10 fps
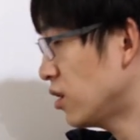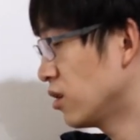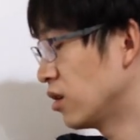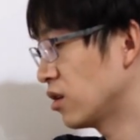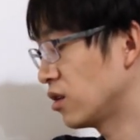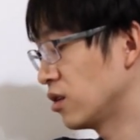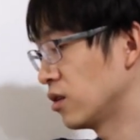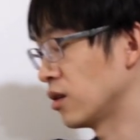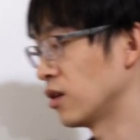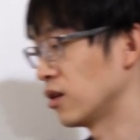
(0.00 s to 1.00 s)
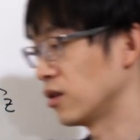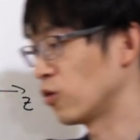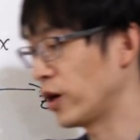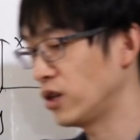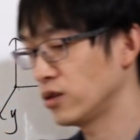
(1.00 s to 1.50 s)
the
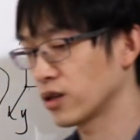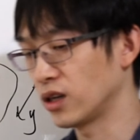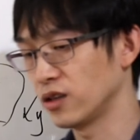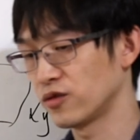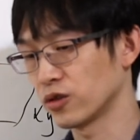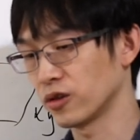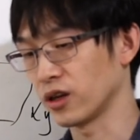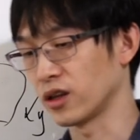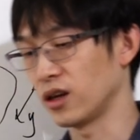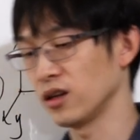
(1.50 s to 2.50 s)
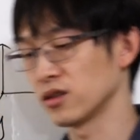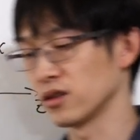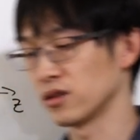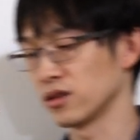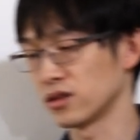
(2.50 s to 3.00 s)
way to kind of draw the
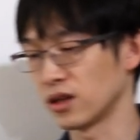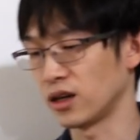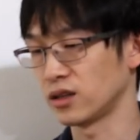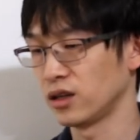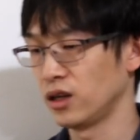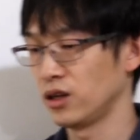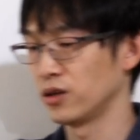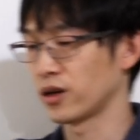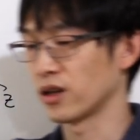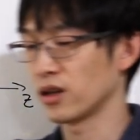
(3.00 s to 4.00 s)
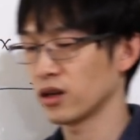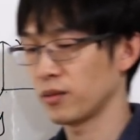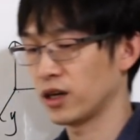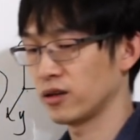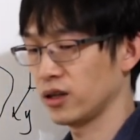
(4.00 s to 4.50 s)
analysis is that you can think
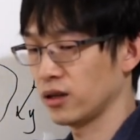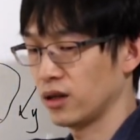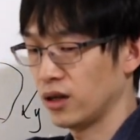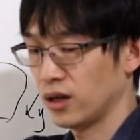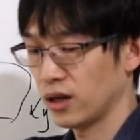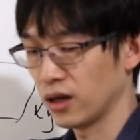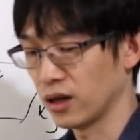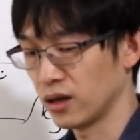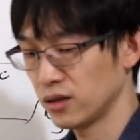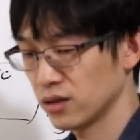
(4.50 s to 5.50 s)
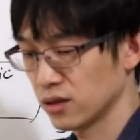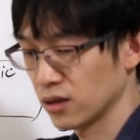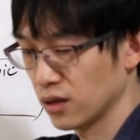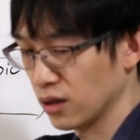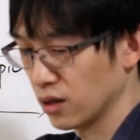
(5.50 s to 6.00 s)
about it as
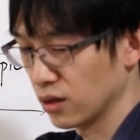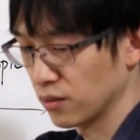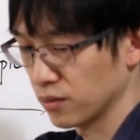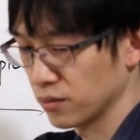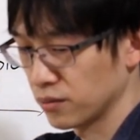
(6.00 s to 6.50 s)
that